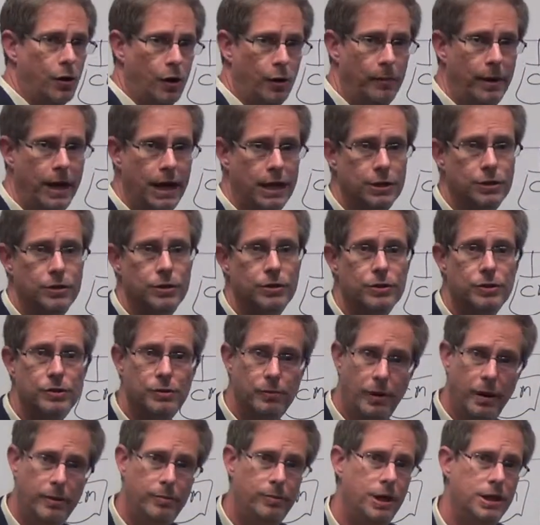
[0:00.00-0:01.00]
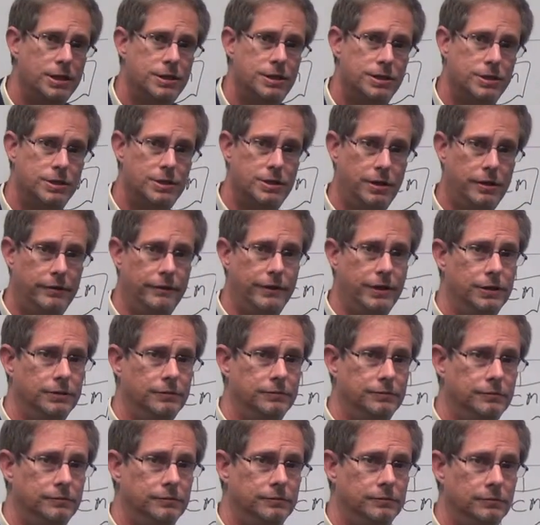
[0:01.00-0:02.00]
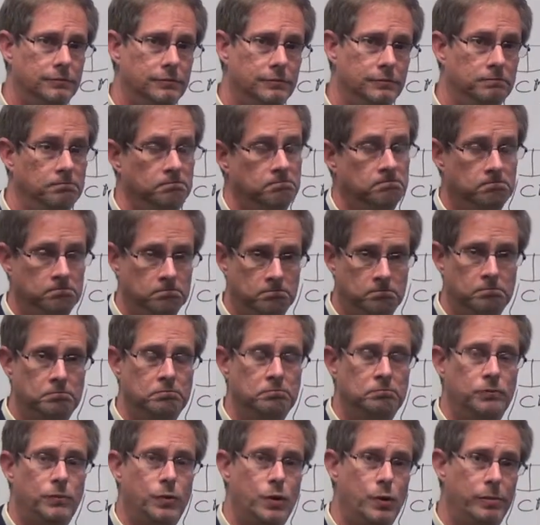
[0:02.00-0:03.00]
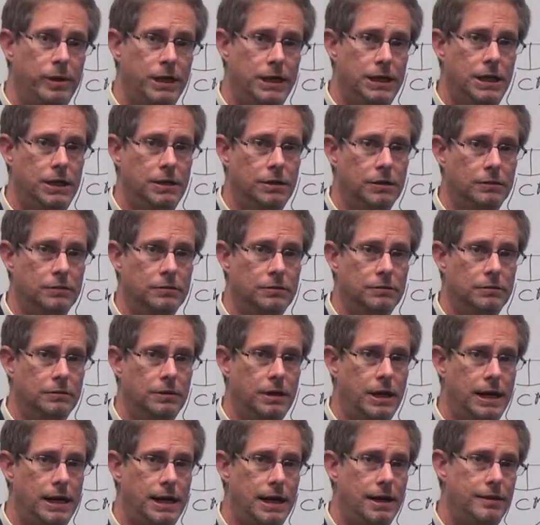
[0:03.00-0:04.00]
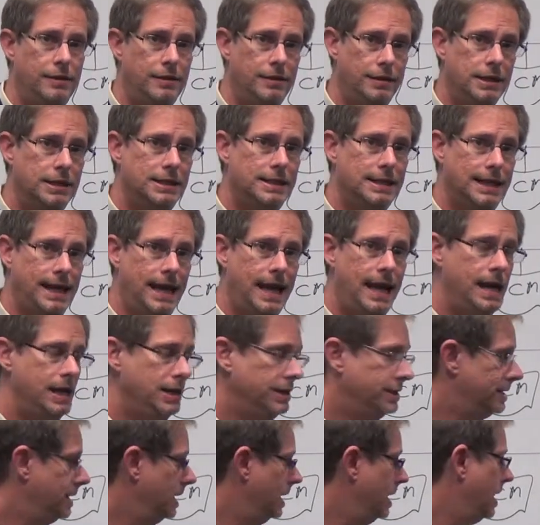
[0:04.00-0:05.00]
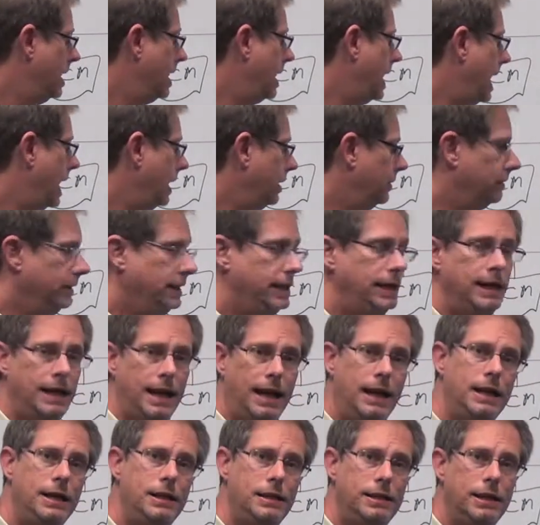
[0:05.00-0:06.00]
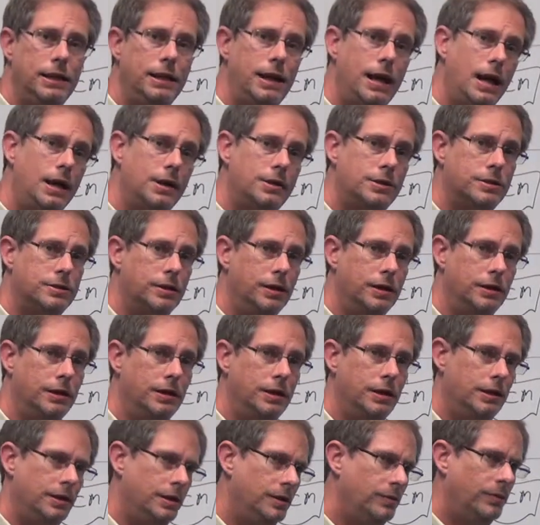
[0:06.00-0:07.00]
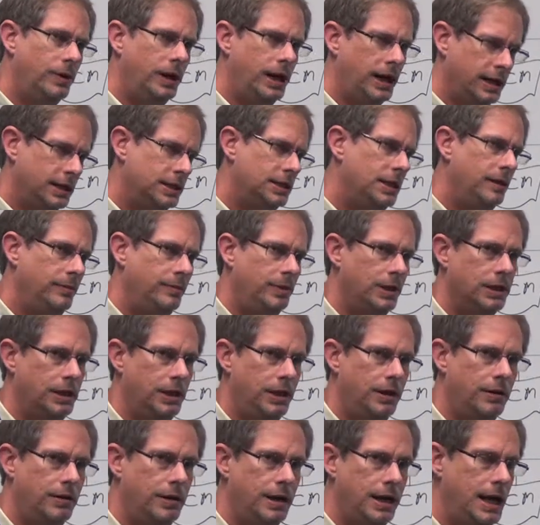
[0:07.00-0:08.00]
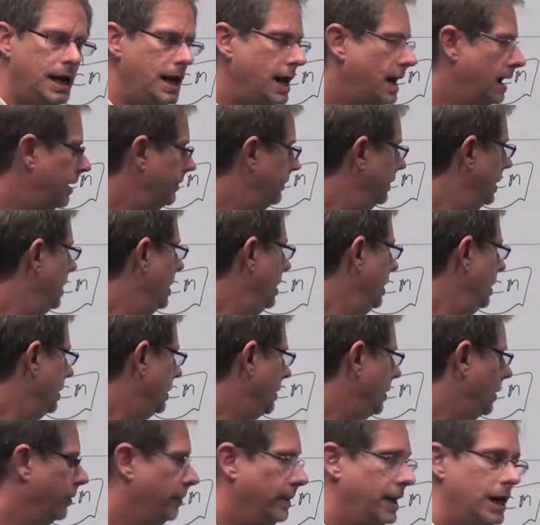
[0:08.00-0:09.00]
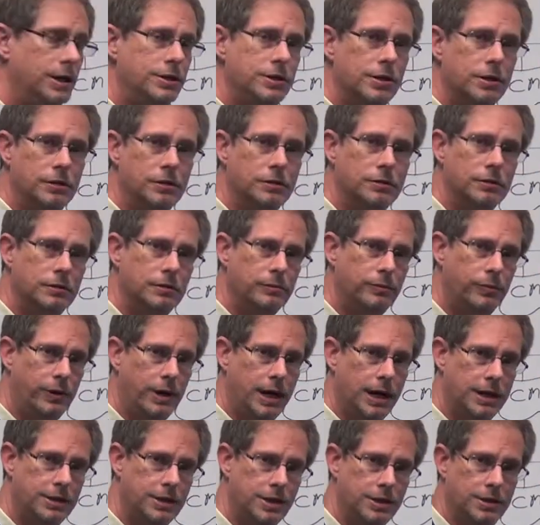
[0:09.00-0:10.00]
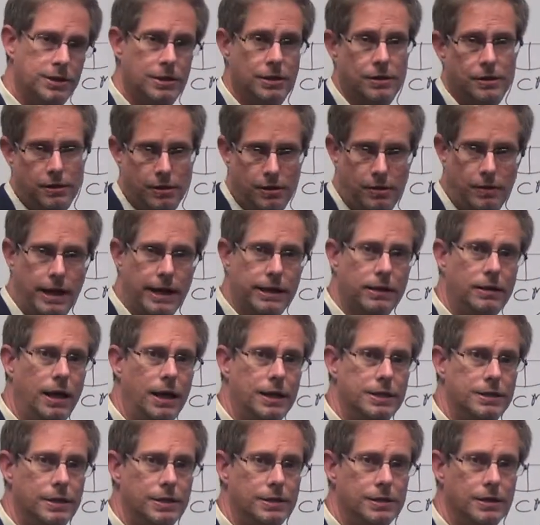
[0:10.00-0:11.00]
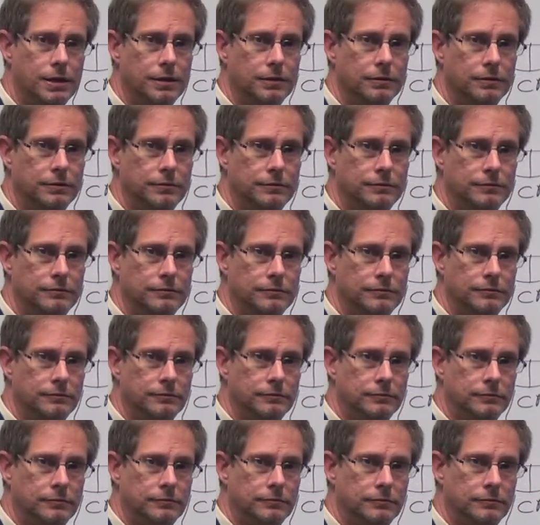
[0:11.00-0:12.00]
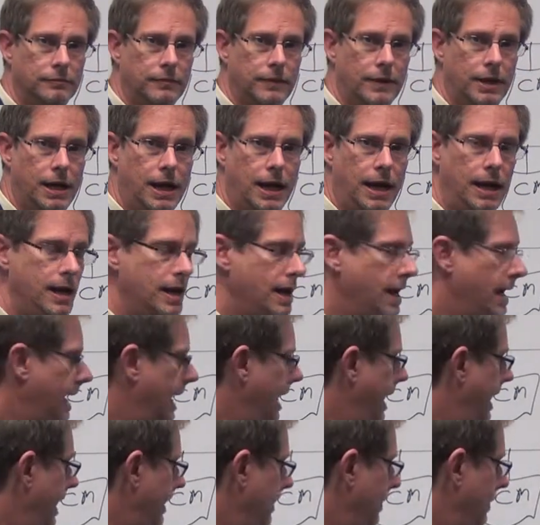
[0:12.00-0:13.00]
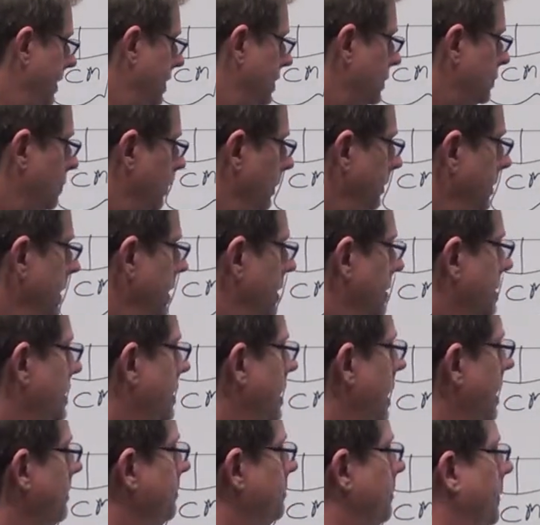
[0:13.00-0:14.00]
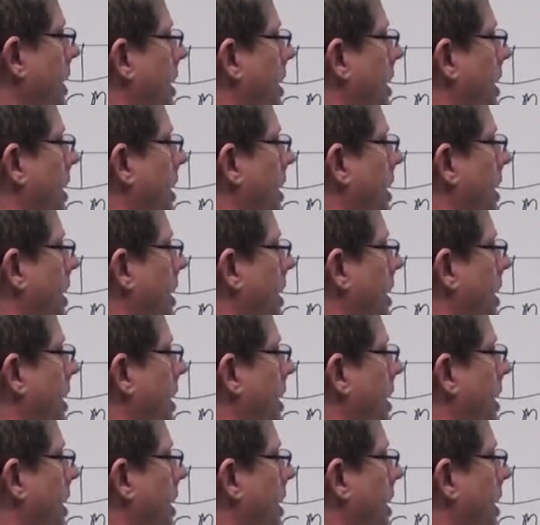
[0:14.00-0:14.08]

call manager and to my presence server. No big deal, right? In this case, I don't need anything extra than what I typically already have. Call manager, presence, correct licensing. Okay? This would be the same